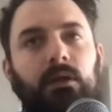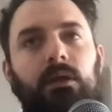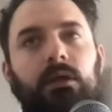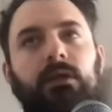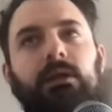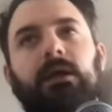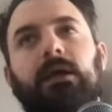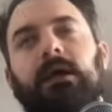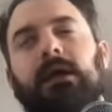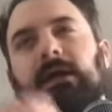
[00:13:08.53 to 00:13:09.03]

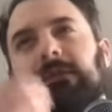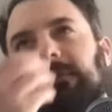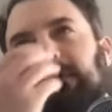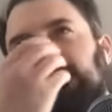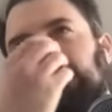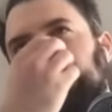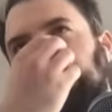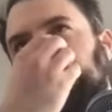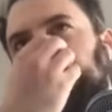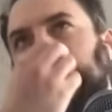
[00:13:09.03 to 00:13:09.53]
Yeah,
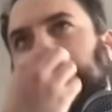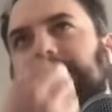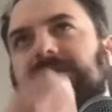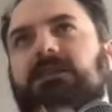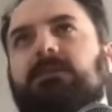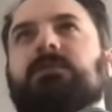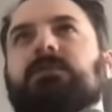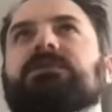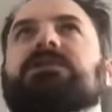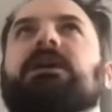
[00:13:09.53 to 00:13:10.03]
I guess
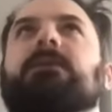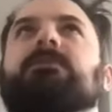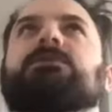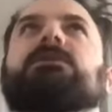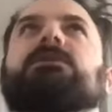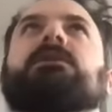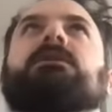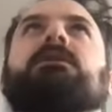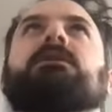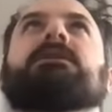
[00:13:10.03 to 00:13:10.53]
the
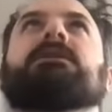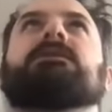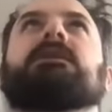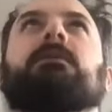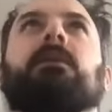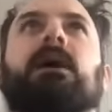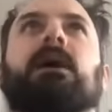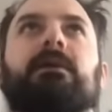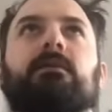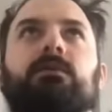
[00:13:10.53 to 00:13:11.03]
perception, at least on
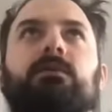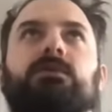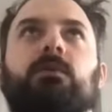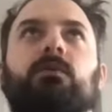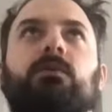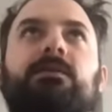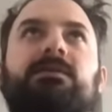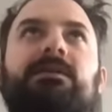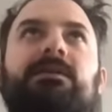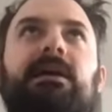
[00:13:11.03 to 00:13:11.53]
mine, was
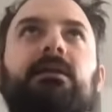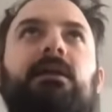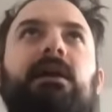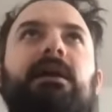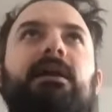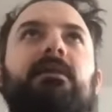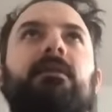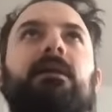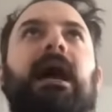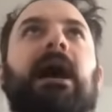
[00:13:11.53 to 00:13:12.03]
always that
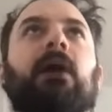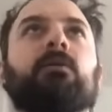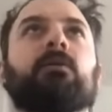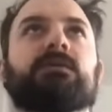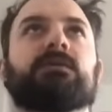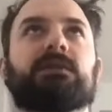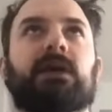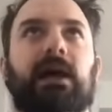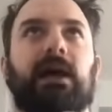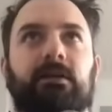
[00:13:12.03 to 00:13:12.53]
like
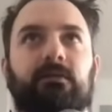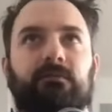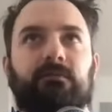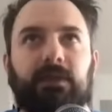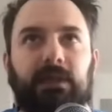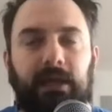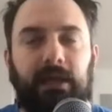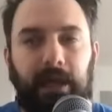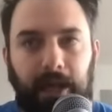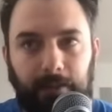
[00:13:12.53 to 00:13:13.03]
outside of the
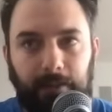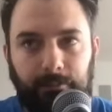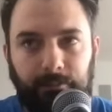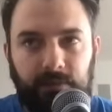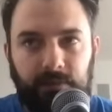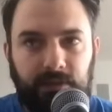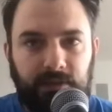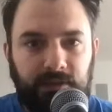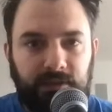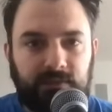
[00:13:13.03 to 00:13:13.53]
cap
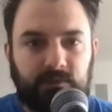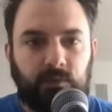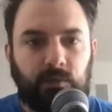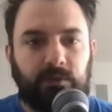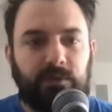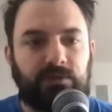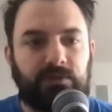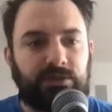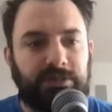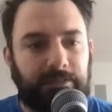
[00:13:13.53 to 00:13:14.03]
is where
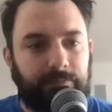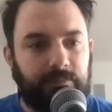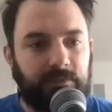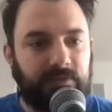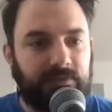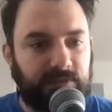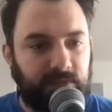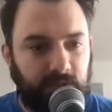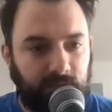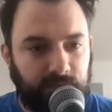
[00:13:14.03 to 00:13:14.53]
the
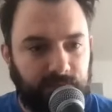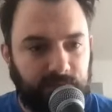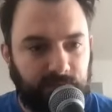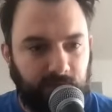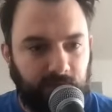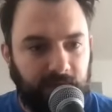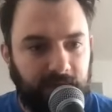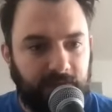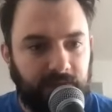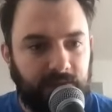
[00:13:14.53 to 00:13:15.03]
cheapness comes,
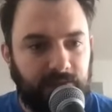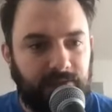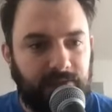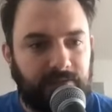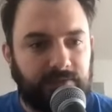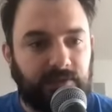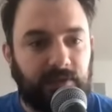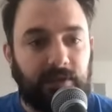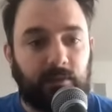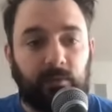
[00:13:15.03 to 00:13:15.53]
right?
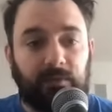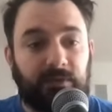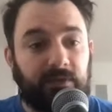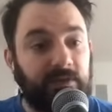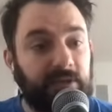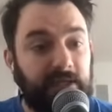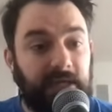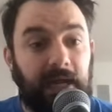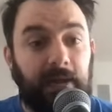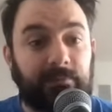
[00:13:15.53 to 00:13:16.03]
So like within
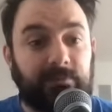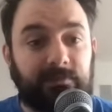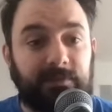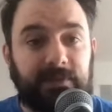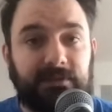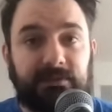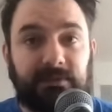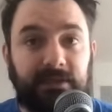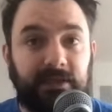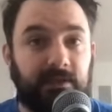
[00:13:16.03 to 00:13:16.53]
the cap
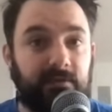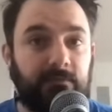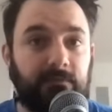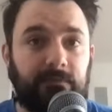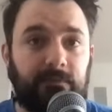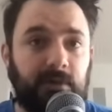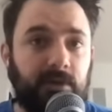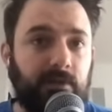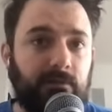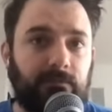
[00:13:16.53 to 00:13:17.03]
space, like
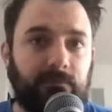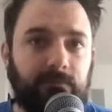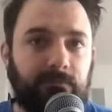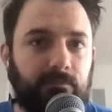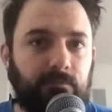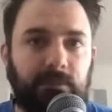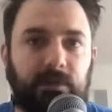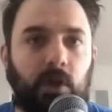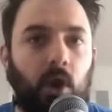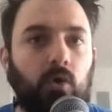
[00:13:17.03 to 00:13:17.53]
if
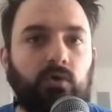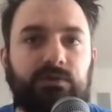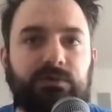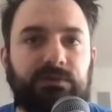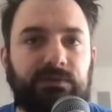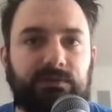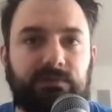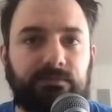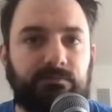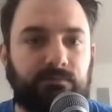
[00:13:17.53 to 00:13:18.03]

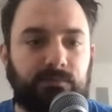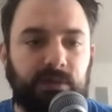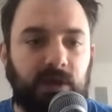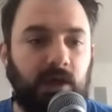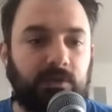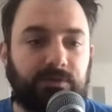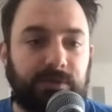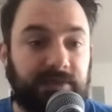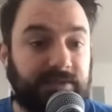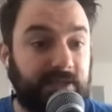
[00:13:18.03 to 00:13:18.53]
coaches'
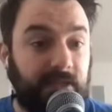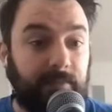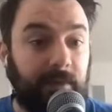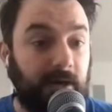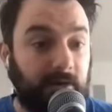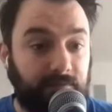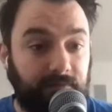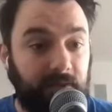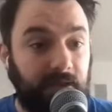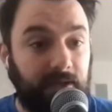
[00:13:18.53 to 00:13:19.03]
contracts came
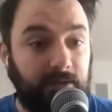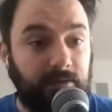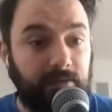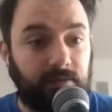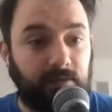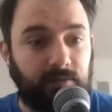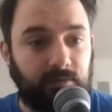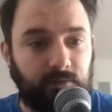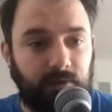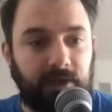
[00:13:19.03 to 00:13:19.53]
out of that,
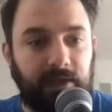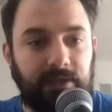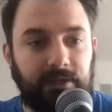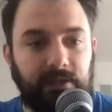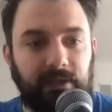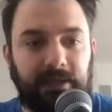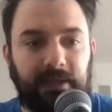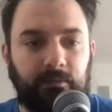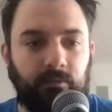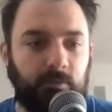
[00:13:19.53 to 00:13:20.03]
right?
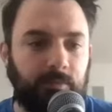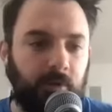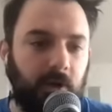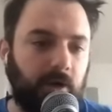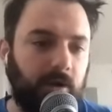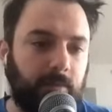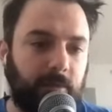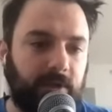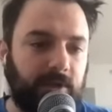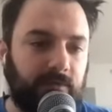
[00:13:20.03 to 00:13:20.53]
Like it would
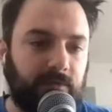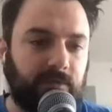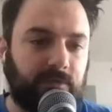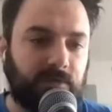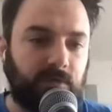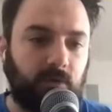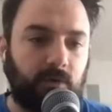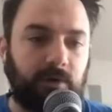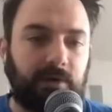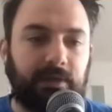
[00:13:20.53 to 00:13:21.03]
probably be a different
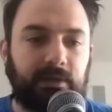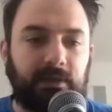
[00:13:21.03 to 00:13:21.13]
story.